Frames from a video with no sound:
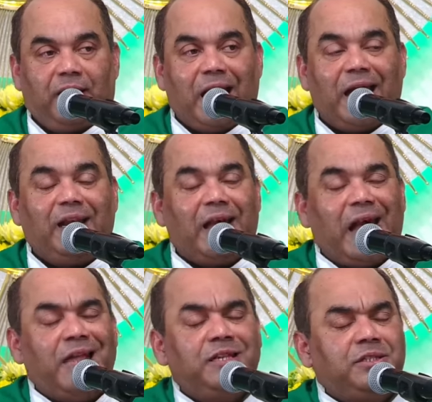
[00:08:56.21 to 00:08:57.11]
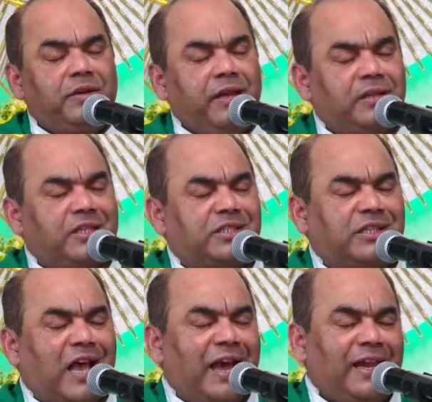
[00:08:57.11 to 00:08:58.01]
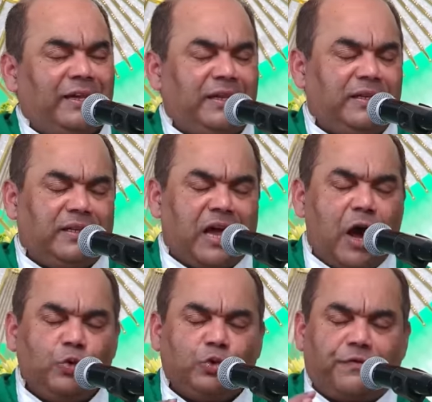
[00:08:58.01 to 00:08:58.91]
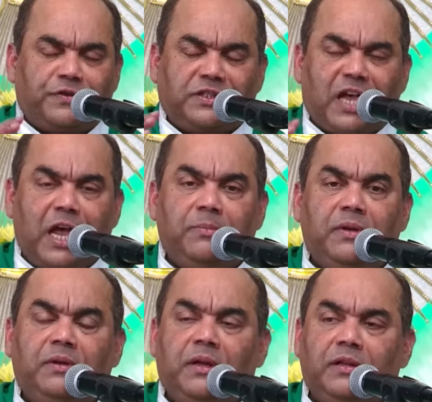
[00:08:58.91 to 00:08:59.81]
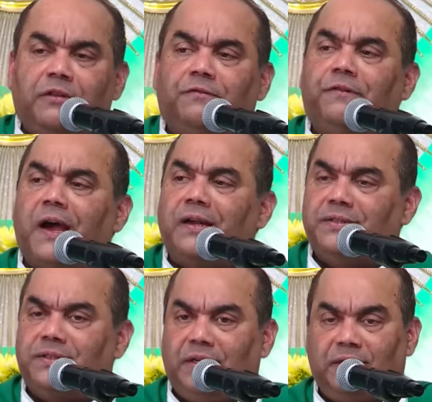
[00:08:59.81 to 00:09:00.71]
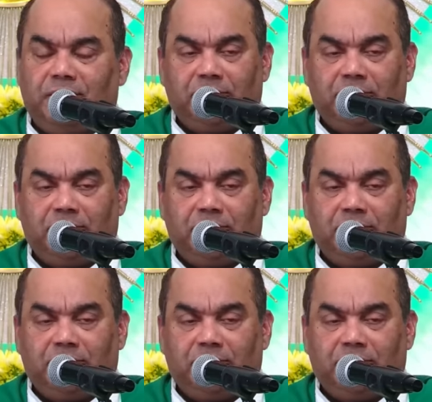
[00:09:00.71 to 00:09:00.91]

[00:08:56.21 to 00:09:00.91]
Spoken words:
And entering the house of Simon the Pharisee,